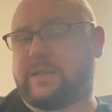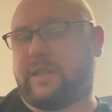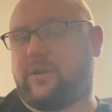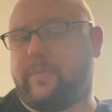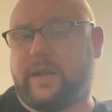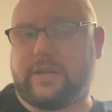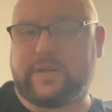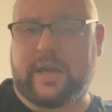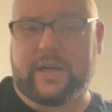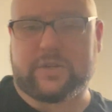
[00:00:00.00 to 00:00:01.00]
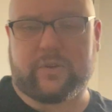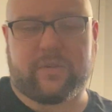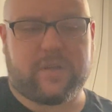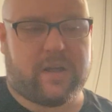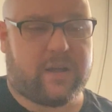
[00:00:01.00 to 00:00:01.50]
a little bit educational,
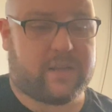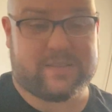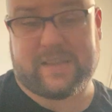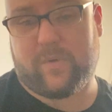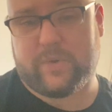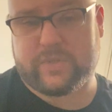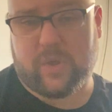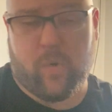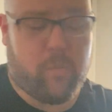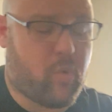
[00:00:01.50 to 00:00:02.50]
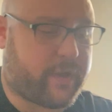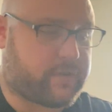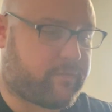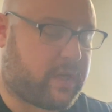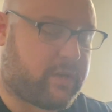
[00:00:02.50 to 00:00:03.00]
because that was the whole point
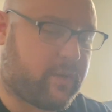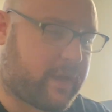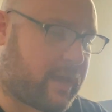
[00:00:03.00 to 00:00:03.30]
of me doing